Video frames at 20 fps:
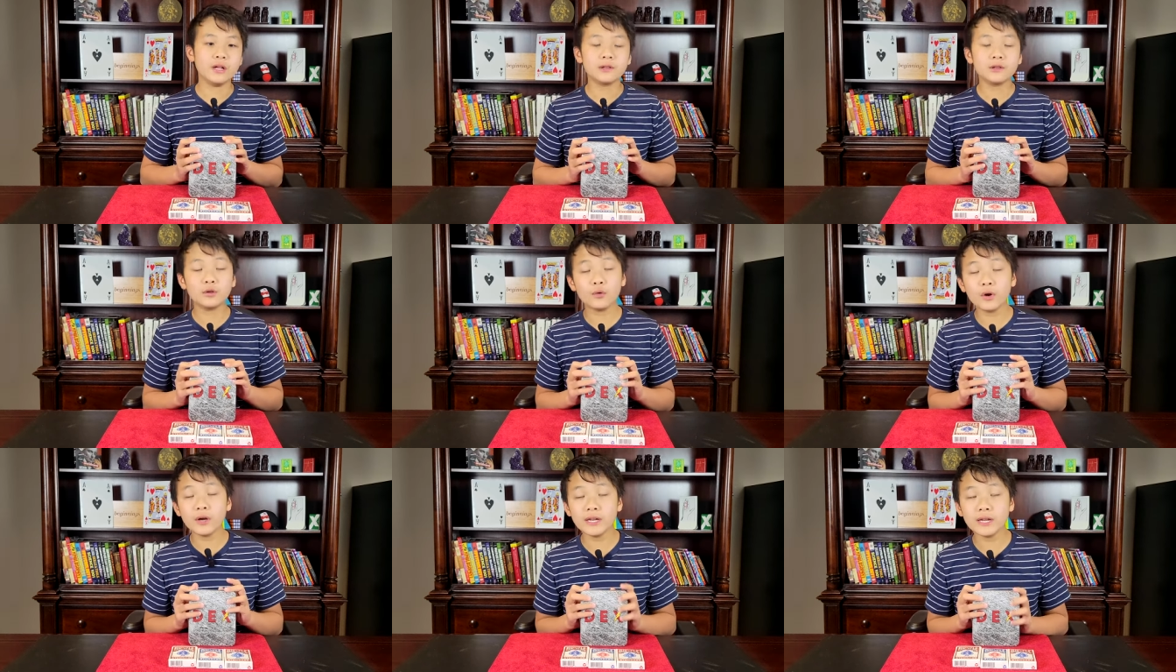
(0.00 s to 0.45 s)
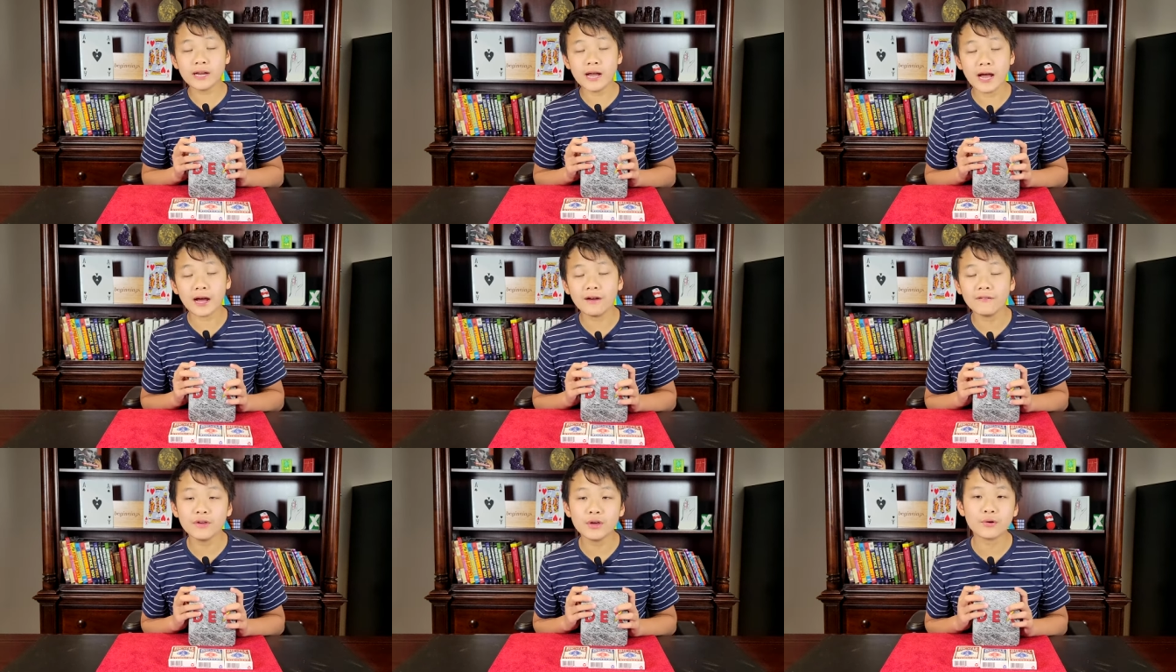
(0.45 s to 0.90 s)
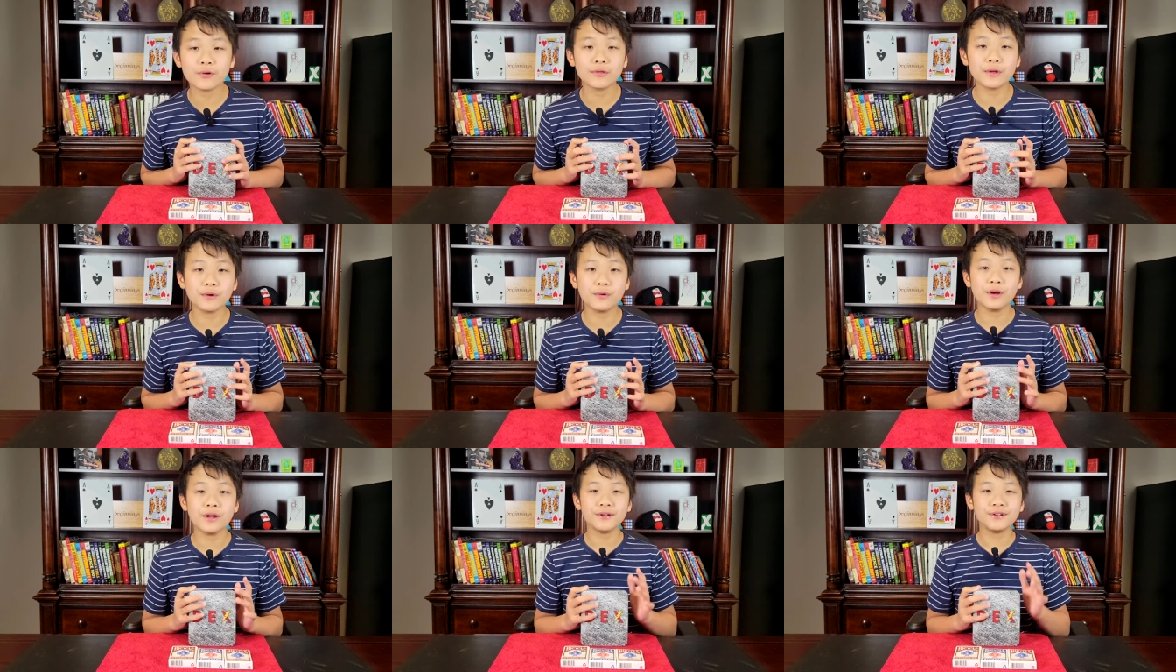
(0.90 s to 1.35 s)
Lloyd and Javier,
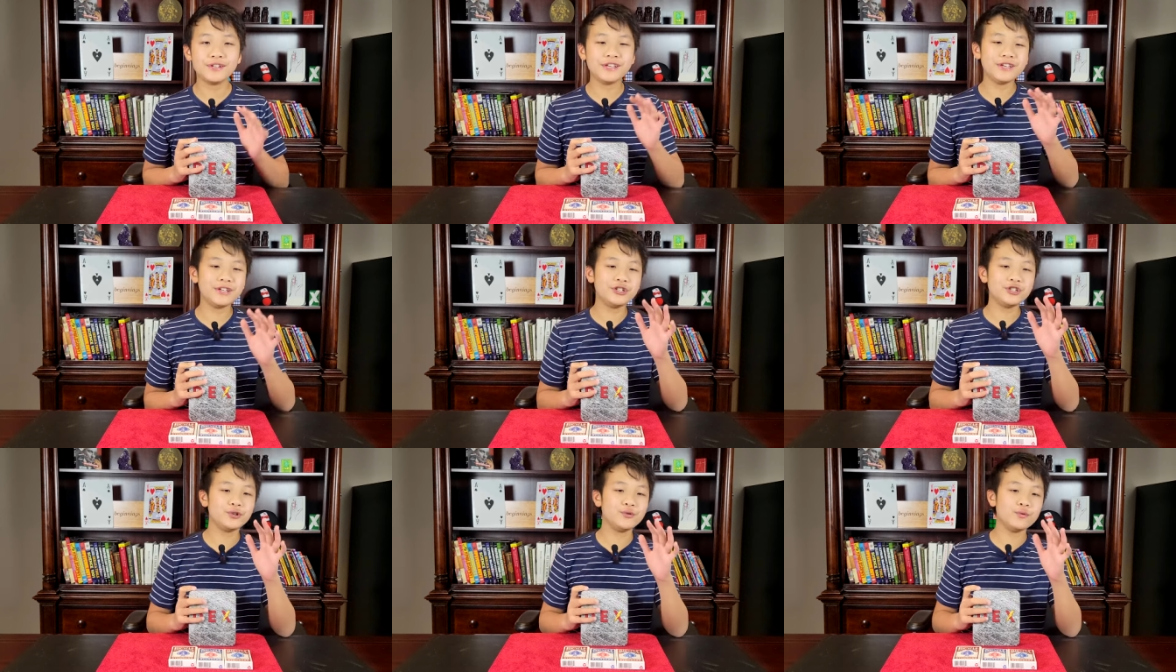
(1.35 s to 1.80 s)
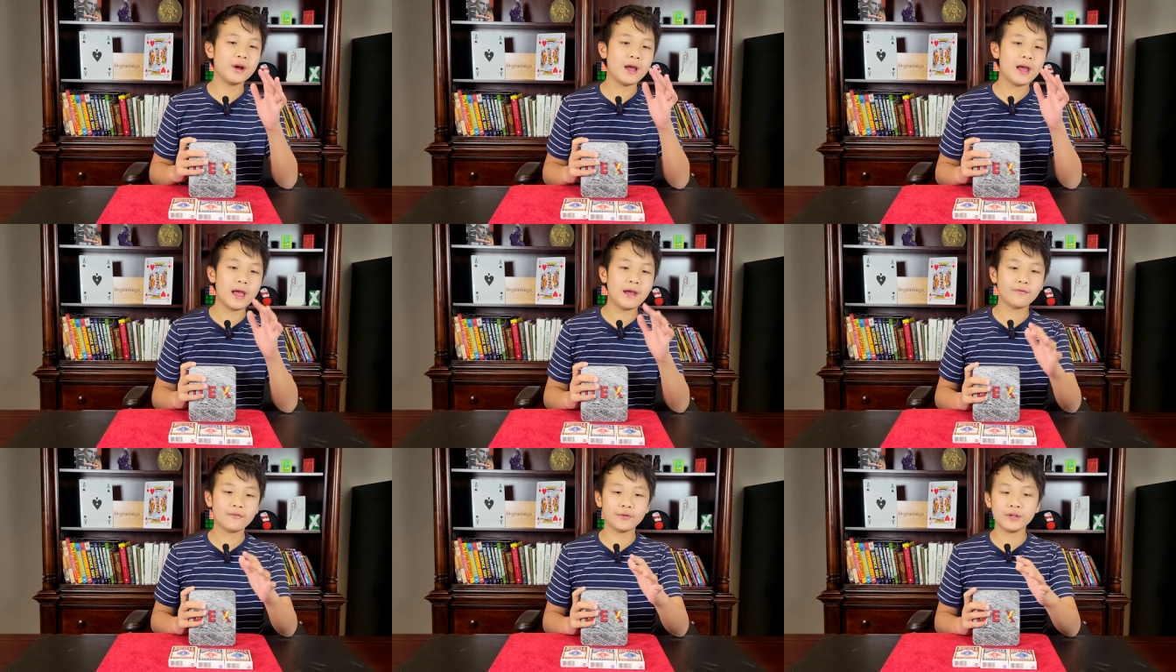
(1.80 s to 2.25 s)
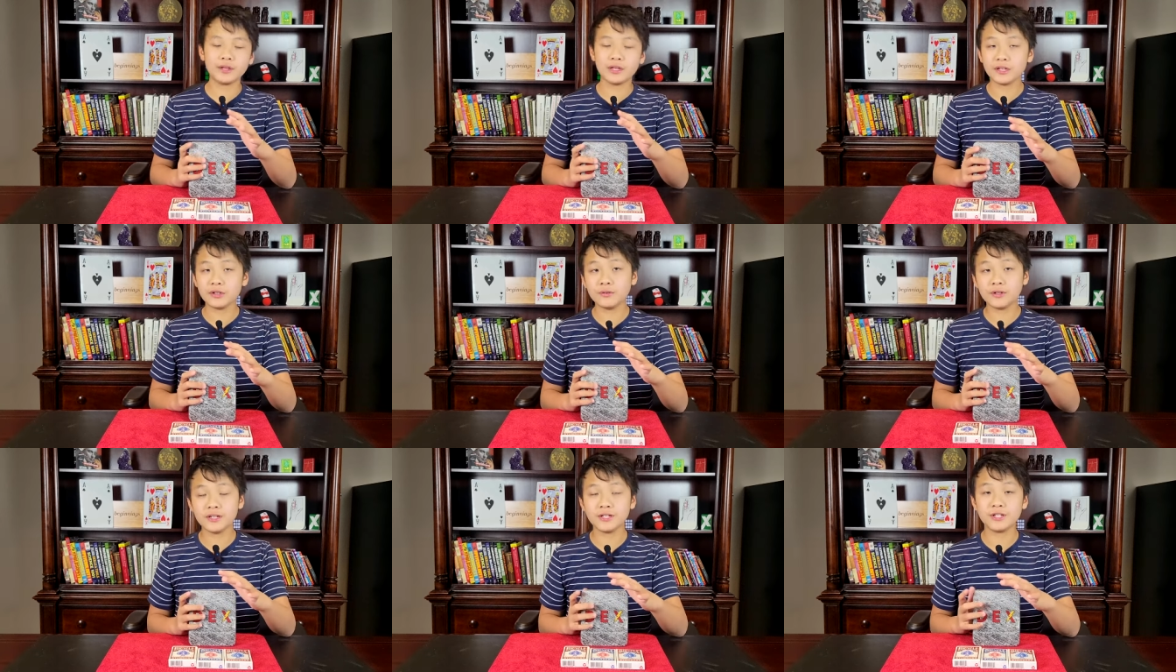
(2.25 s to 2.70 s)
though, teach you
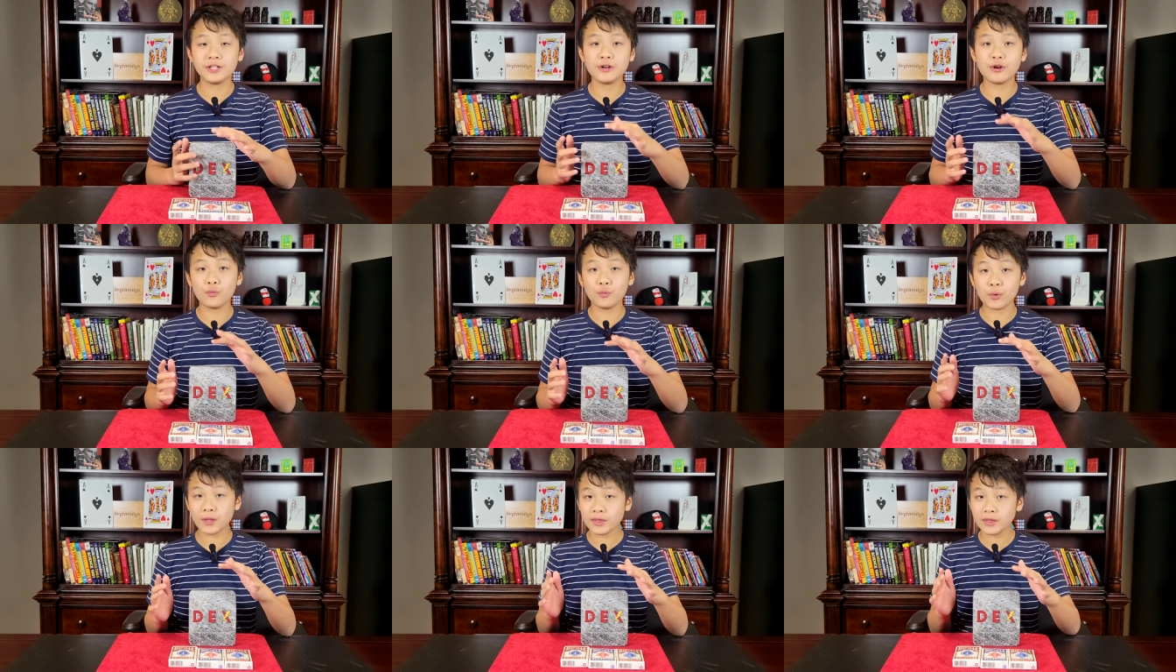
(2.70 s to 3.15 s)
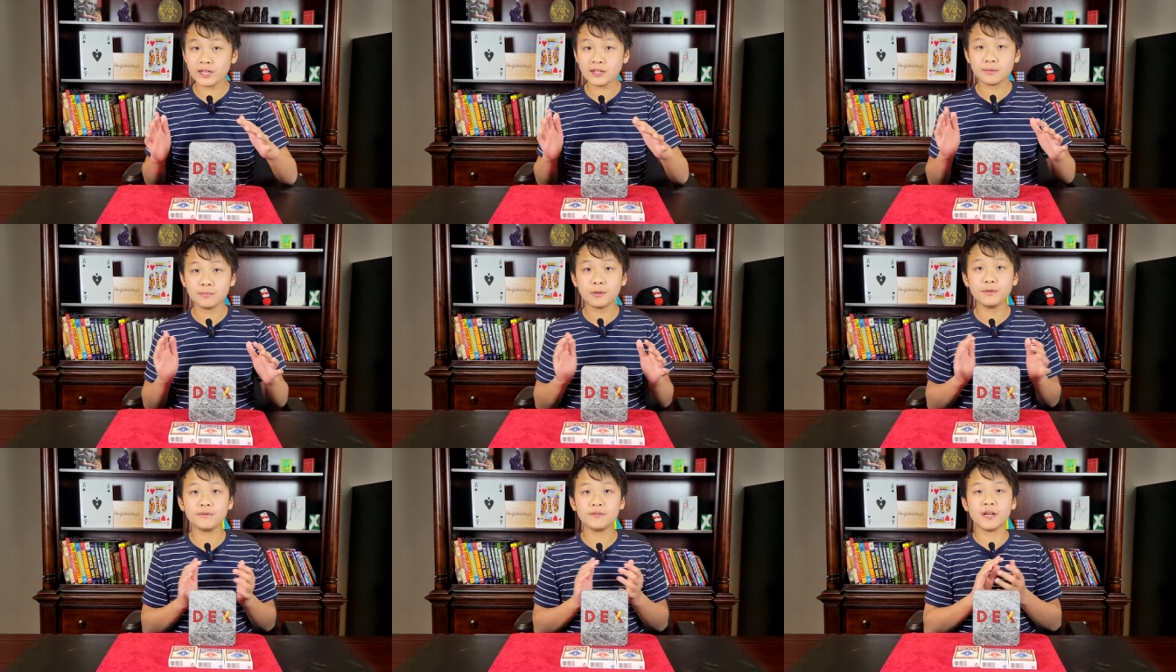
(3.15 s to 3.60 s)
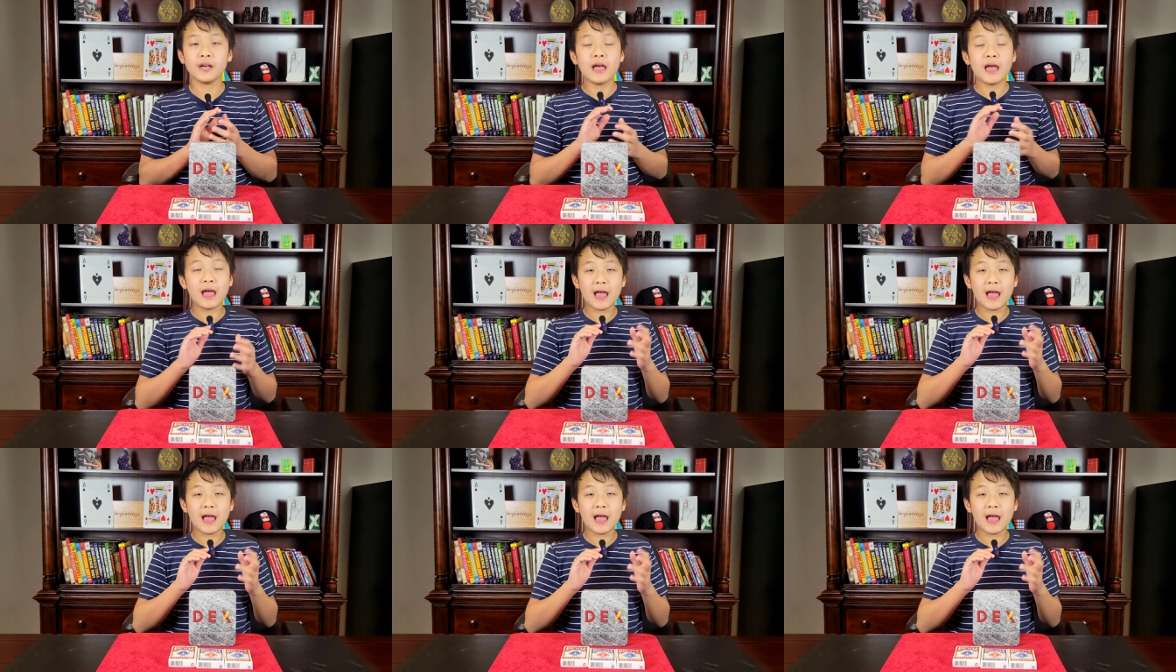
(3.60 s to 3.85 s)
everything you need to know with these moves